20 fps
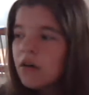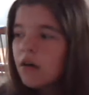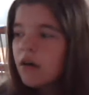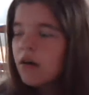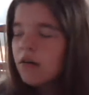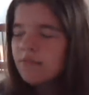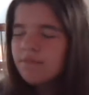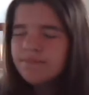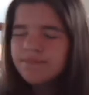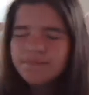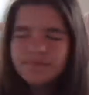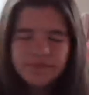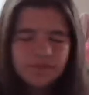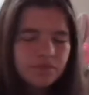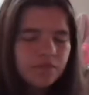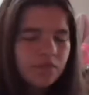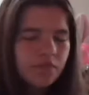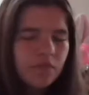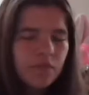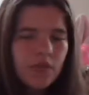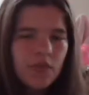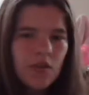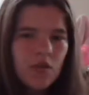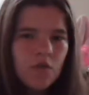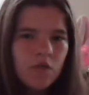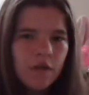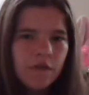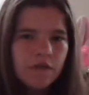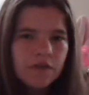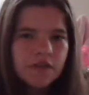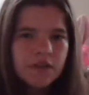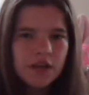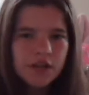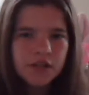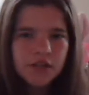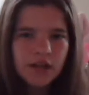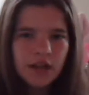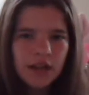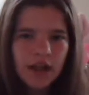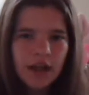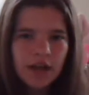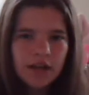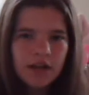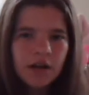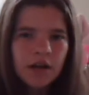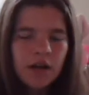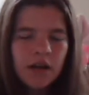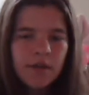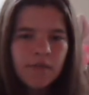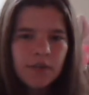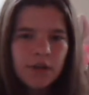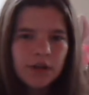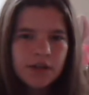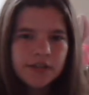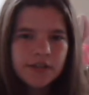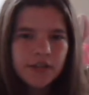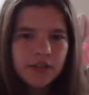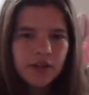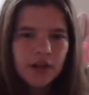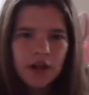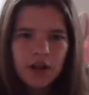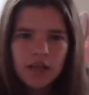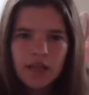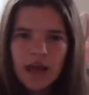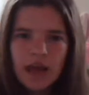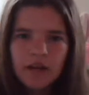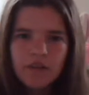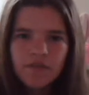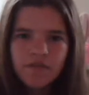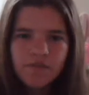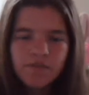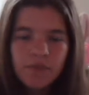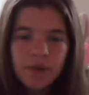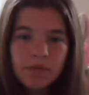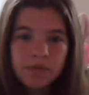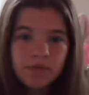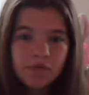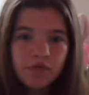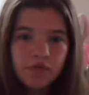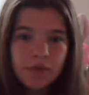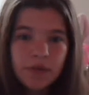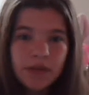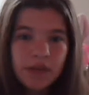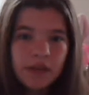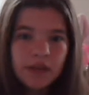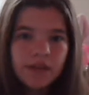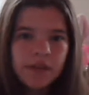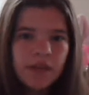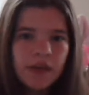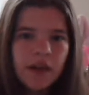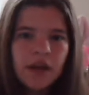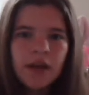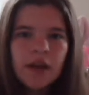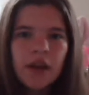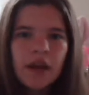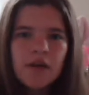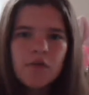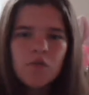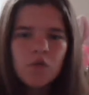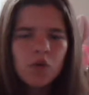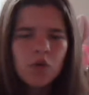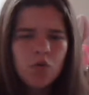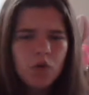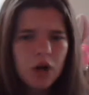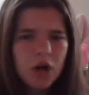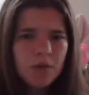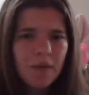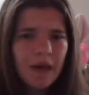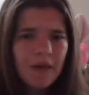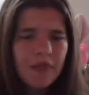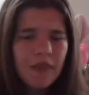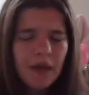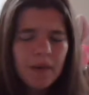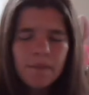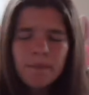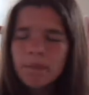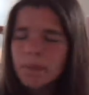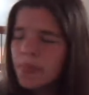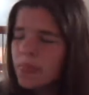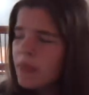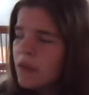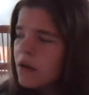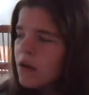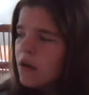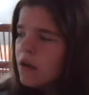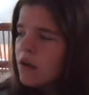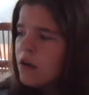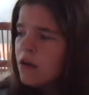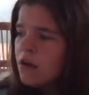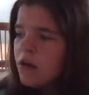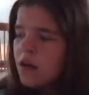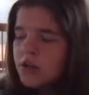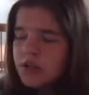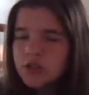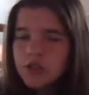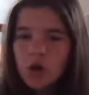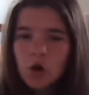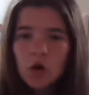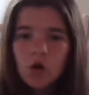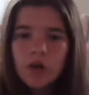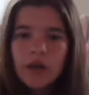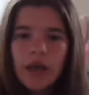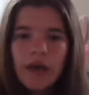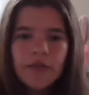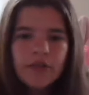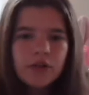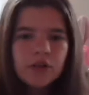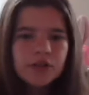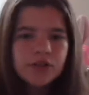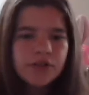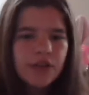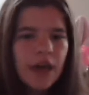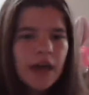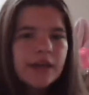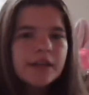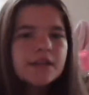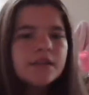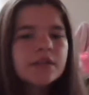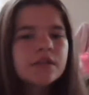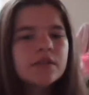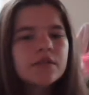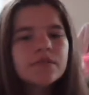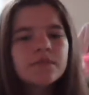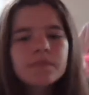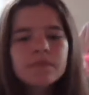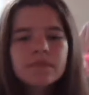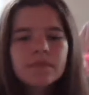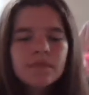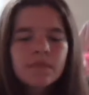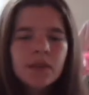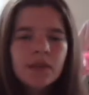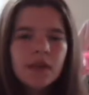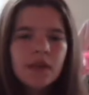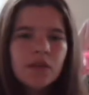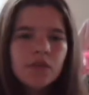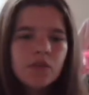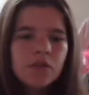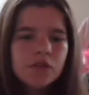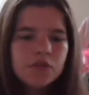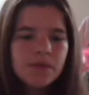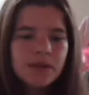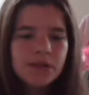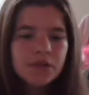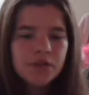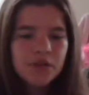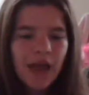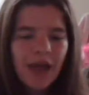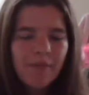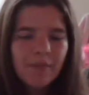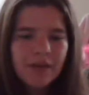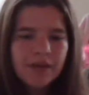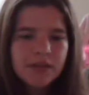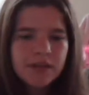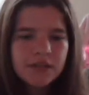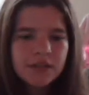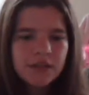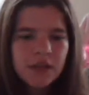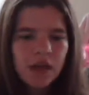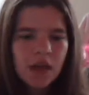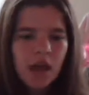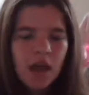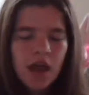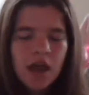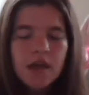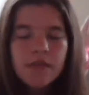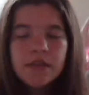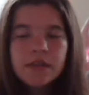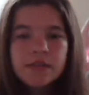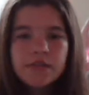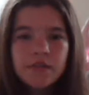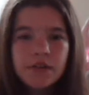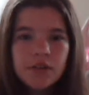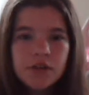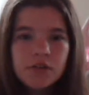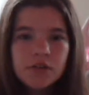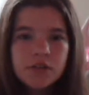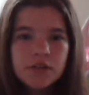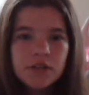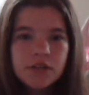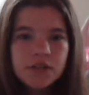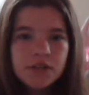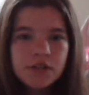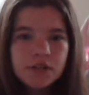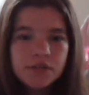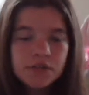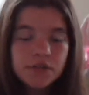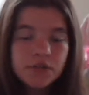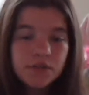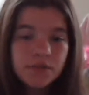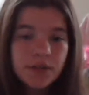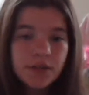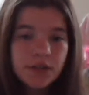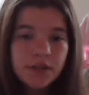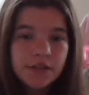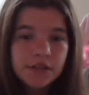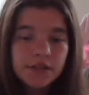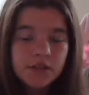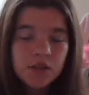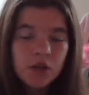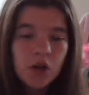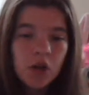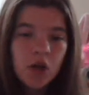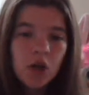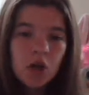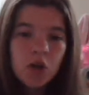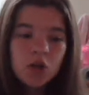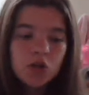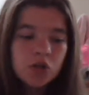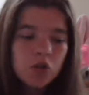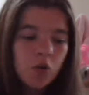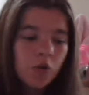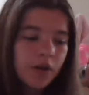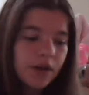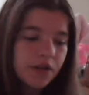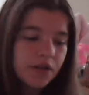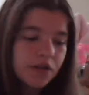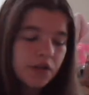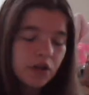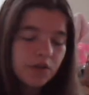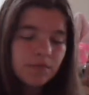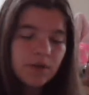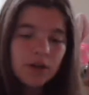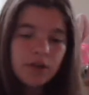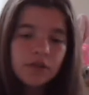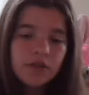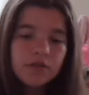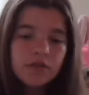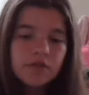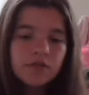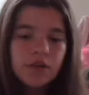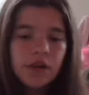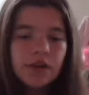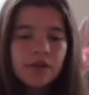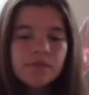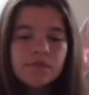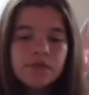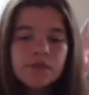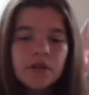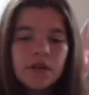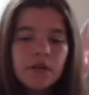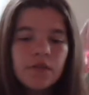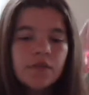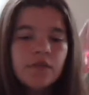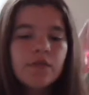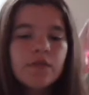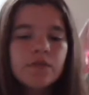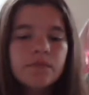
Um, we've discussed it a lot because there are a lot of people from England there and we're worried about them. So yeah, there's that. Those are my two topics. And this video is less than two minutes. So I need to talk about random stuff.